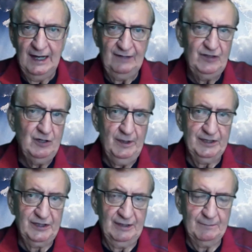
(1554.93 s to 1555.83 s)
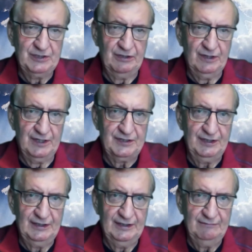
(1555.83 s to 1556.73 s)
And if you don't want to think
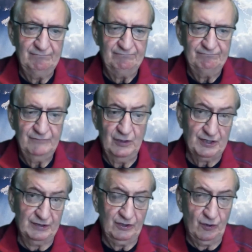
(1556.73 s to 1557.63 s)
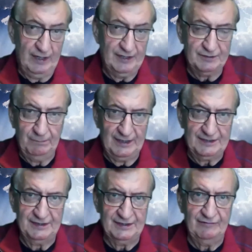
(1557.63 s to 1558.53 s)
materialistically, those aren't the greatest
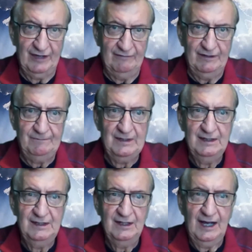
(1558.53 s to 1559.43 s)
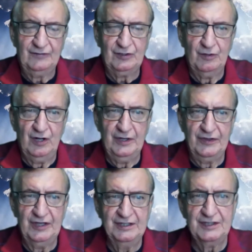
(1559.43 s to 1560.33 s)
blessings of heaven. After all,
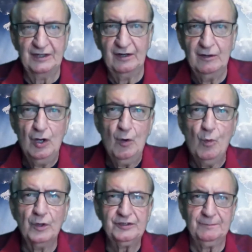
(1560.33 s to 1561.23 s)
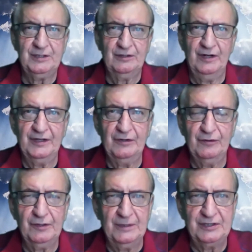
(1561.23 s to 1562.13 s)
the things that are worshiped here on the earth